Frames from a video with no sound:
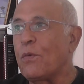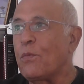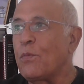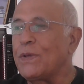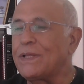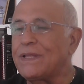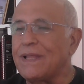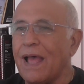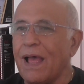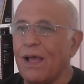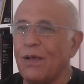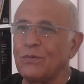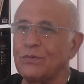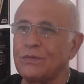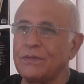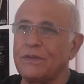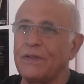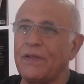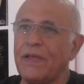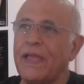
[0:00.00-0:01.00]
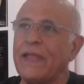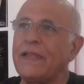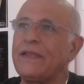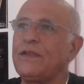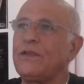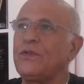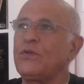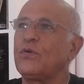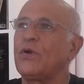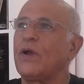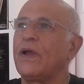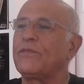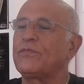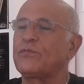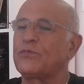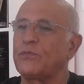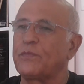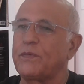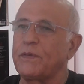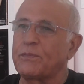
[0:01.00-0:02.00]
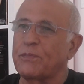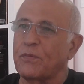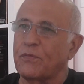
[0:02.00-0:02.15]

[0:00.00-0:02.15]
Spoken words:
without, and you have to be